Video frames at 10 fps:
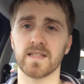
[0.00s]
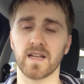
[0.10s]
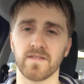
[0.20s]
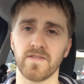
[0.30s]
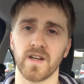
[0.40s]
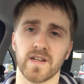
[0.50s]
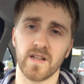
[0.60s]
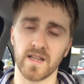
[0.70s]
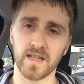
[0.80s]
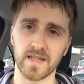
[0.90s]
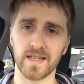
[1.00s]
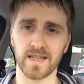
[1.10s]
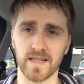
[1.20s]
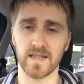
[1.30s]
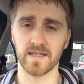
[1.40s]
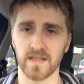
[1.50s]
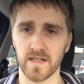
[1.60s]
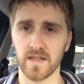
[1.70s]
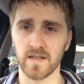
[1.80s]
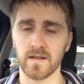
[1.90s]
as like a final
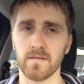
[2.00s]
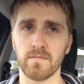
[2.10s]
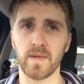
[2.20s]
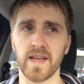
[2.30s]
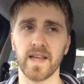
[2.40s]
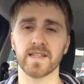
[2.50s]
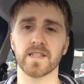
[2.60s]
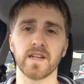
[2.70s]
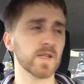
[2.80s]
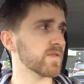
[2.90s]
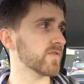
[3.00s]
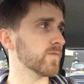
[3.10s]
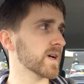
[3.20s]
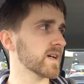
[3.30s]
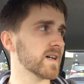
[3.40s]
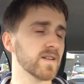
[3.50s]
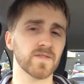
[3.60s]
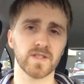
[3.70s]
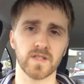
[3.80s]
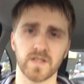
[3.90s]
main exercise before my
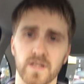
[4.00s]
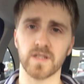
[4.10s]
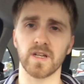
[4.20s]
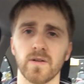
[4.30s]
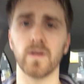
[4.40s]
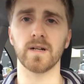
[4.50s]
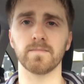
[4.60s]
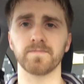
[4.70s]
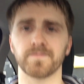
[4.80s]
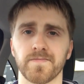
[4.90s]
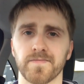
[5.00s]
calves. So